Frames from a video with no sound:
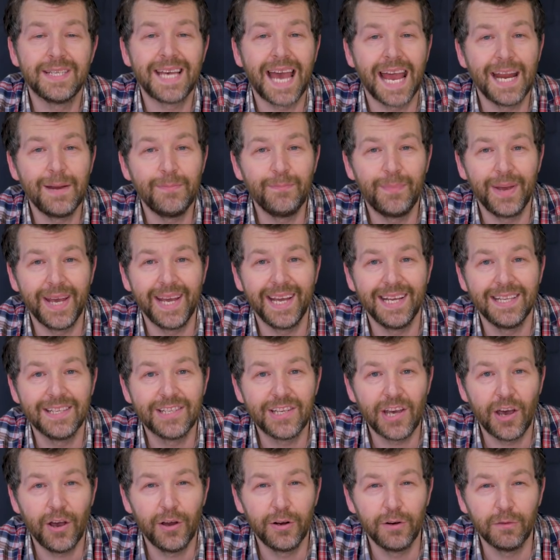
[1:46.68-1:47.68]
10-bit
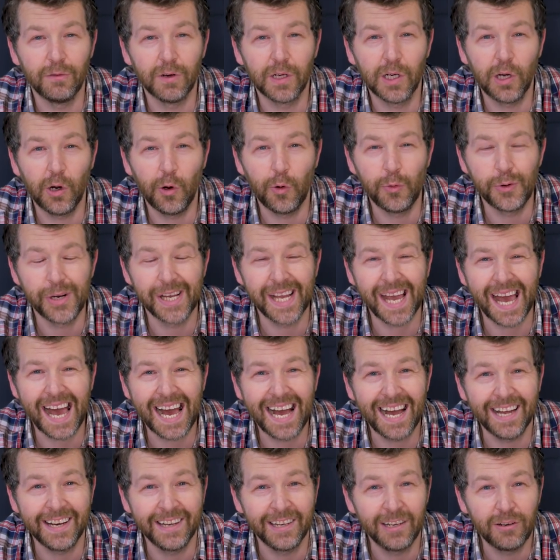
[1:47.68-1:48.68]
internal recording
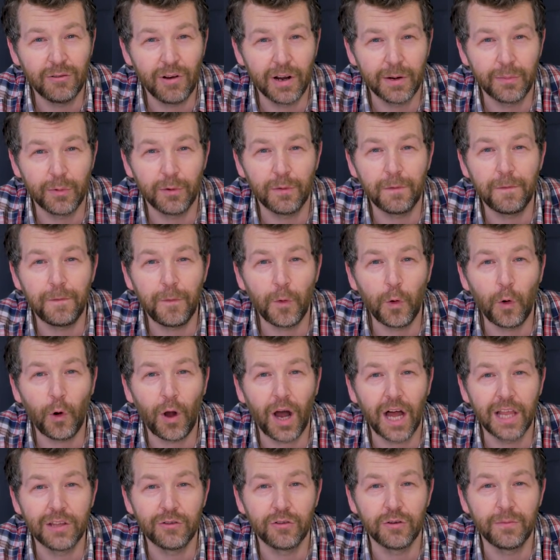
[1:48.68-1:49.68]
at an incredible
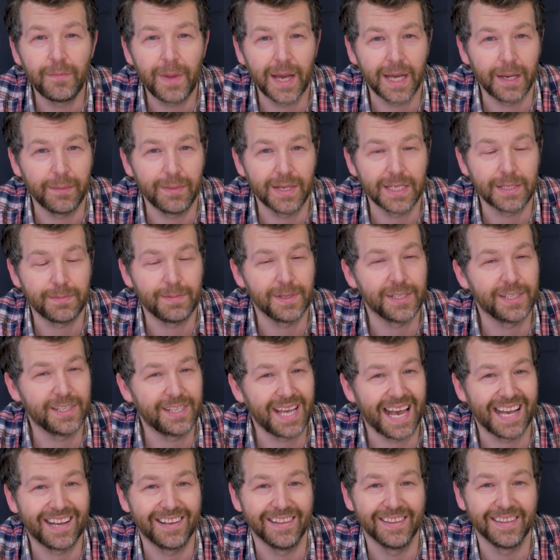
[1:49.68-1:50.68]
400 megabits per
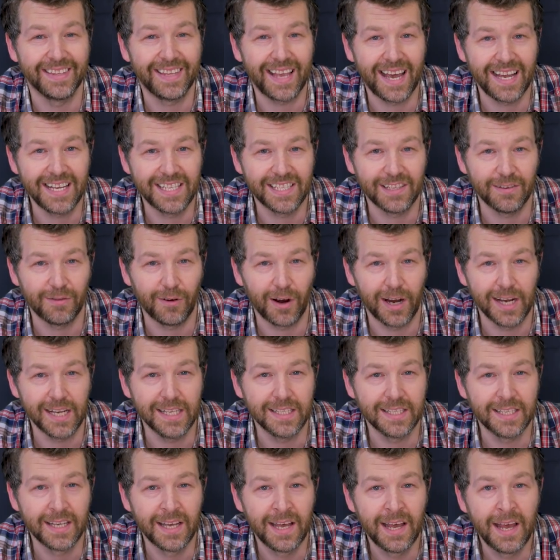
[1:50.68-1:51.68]
second data
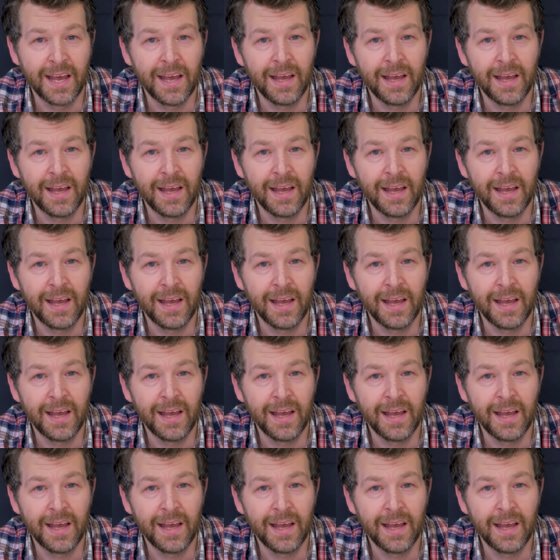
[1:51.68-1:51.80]
rate.